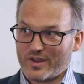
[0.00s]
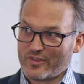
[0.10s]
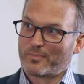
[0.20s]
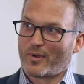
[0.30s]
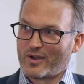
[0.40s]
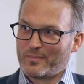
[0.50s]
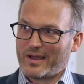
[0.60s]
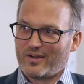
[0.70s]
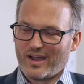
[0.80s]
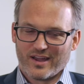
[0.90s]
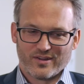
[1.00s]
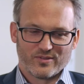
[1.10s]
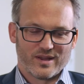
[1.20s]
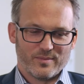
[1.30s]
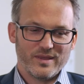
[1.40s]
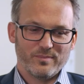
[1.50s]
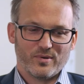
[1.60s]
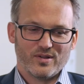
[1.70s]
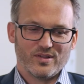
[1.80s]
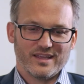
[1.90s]
another part about hiring the right
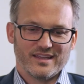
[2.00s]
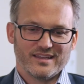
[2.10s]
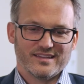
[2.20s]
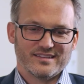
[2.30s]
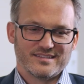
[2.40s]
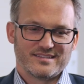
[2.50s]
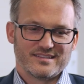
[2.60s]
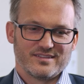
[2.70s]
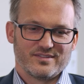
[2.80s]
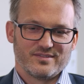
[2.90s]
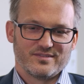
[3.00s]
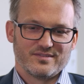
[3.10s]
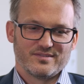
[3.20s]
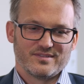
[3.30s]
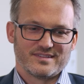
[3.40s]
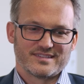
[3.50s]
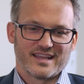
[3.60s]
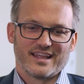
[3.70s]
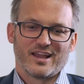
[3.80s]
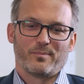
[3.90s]
people is
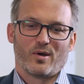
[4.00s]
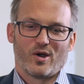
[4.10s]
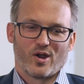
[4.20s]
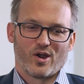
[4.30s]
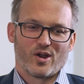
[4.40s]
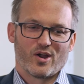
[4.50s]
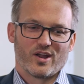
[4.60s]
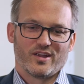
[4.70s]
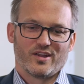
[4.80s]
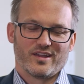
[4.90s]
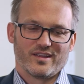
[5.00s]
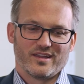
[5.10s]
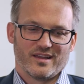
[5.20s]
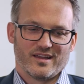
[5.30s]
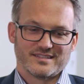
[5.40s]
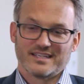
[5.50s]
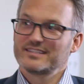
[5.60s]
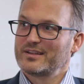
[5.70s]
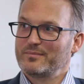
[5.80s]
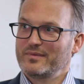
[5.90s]
setting up our
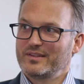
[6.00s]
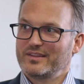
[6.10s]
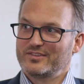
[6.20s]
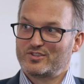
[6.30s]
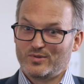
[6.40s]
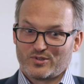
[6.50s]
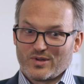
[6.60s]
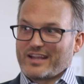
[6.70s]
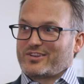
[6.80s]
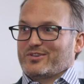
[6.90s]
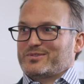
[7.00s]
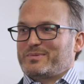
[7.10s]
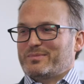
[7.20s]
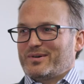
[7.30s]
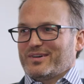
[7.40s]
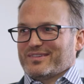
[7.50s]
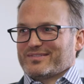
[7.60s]
system to attract those people.